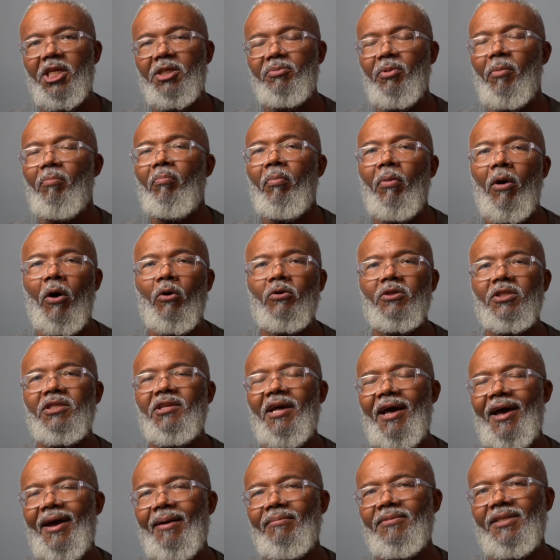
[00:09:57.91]
but most
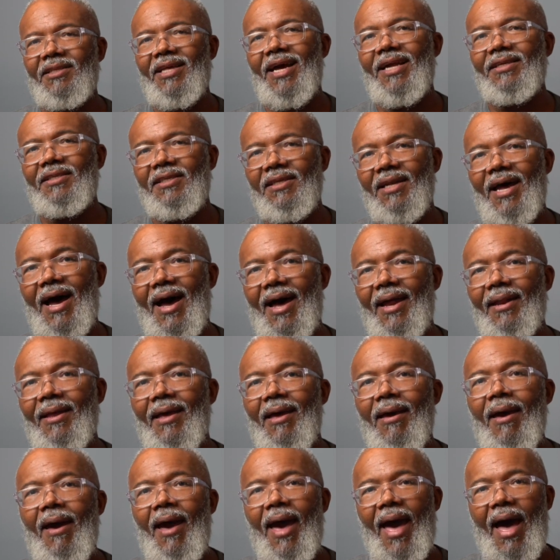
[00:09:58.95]
times that's not
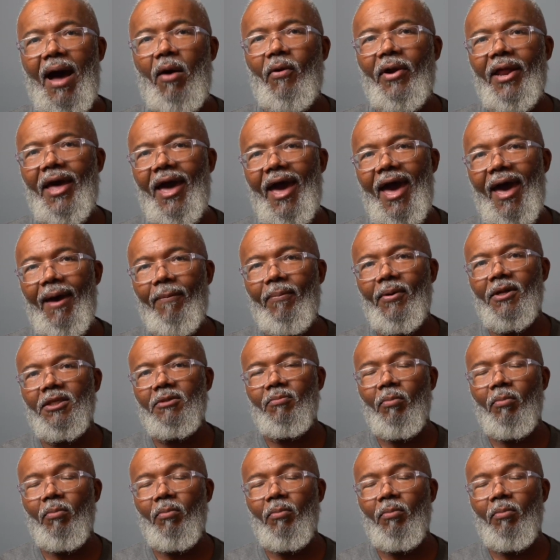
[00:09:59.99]
how it happens.